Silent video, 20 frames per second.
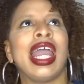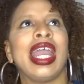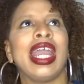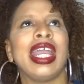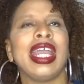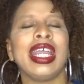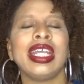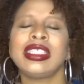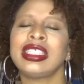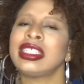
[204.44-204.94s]

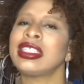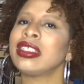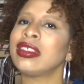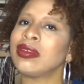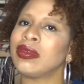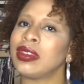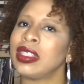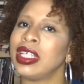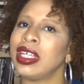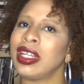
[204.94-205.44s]
it's
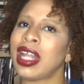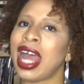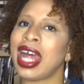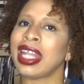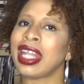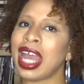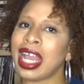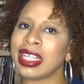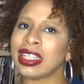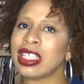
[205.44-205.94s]
I
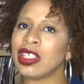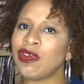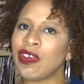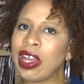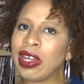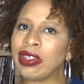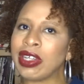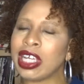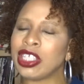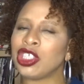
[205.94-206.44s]
like this
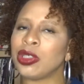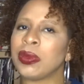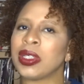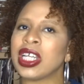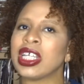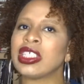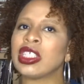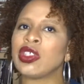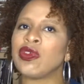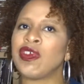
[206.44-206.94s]
foundation
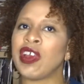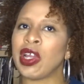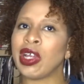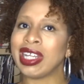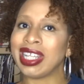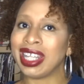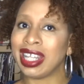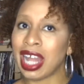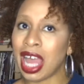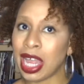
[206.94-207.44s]
because it's
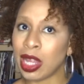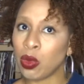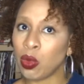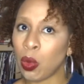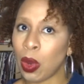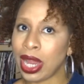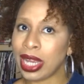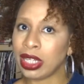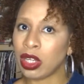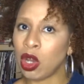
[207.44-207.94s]
very
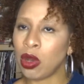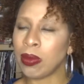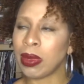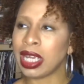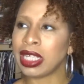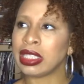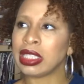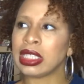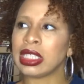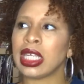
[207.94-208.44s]
lightweight on
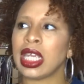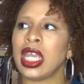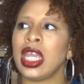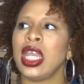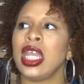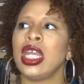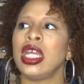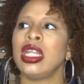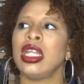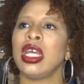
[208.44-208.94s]
my
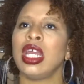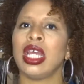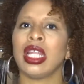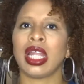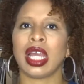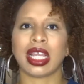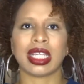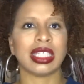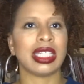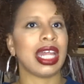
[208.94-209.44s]
skin. And
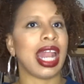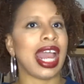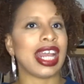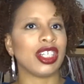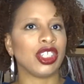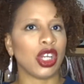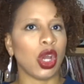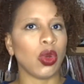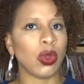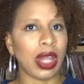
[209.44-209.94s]
like I said,
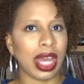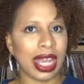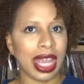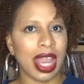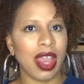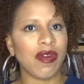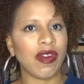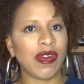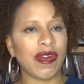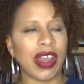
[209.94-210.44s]
I don't like
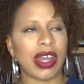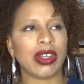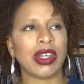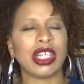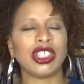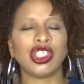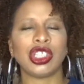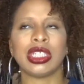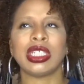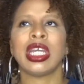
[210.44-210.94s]
heavy
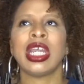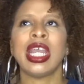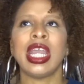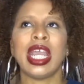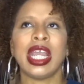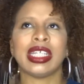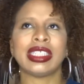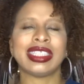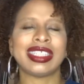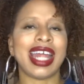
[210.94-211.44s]
foundation.
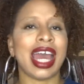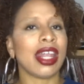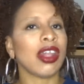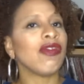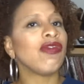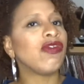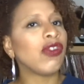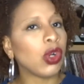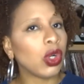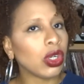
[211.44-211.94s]
It's not a
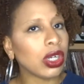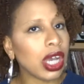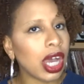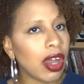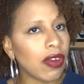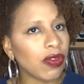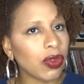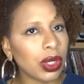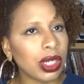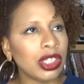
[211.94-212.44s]
full
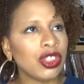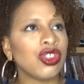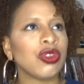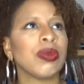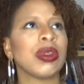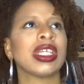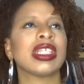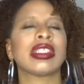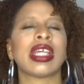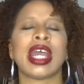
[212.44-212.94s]

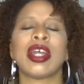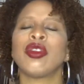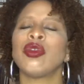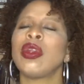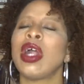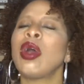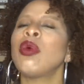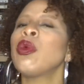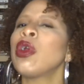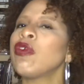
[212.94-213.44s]
coverage because I do
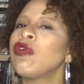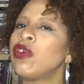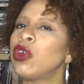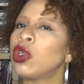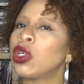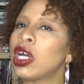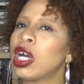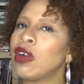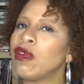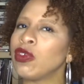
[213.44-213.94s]
not wear
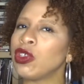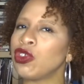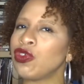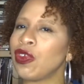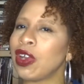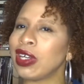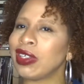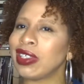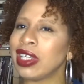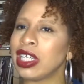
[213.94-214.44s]
full coverage
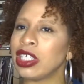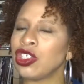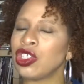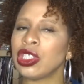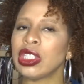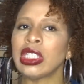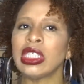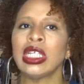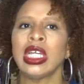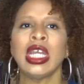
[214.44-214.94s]

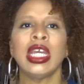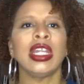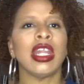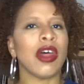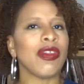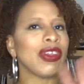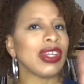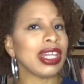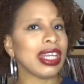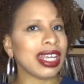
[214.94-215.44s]
foundation.
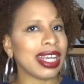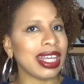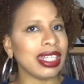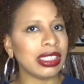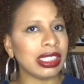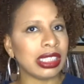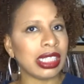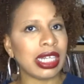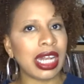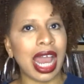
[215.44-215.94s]
Nothing
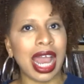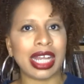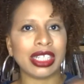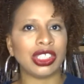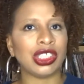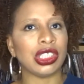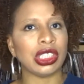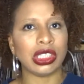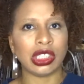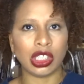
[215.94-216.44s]
against it. I
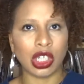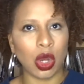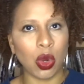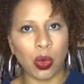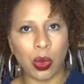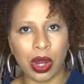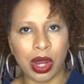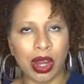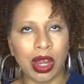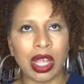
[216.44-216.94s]
just
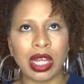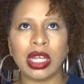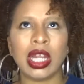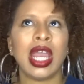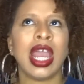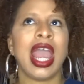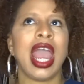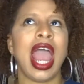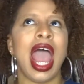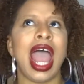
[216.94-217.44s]
don't wear it.
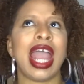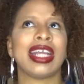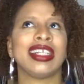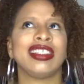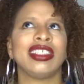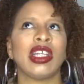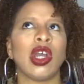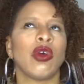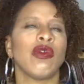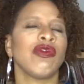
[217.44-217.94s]

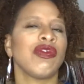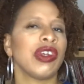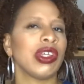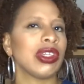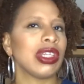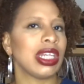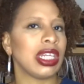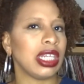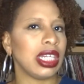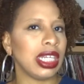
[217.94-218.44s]
I don't
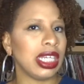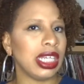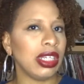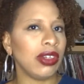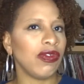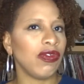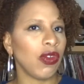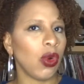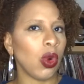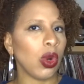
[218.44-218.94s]
feel the
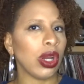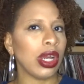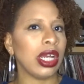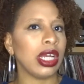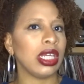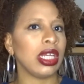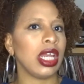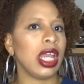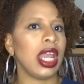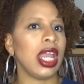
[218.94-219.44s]
need for
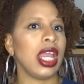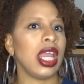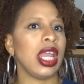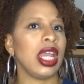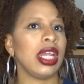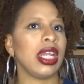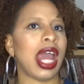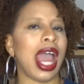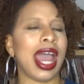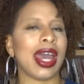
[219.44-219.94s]
it.
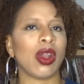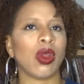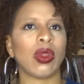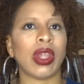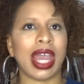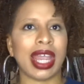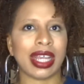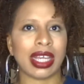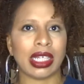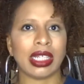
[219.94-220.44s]
And I don't
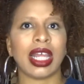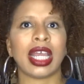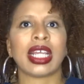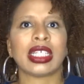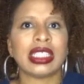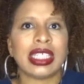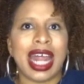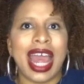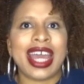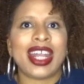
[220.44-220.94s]
like, like I
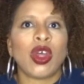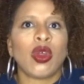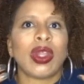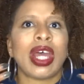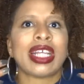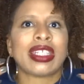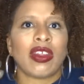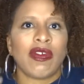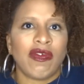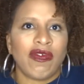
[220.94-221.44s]
said, I don't
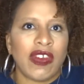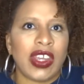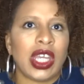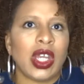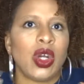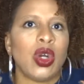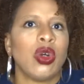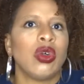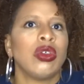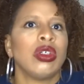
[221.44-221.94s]
like the
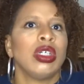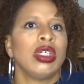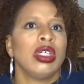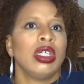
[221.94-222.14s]
feel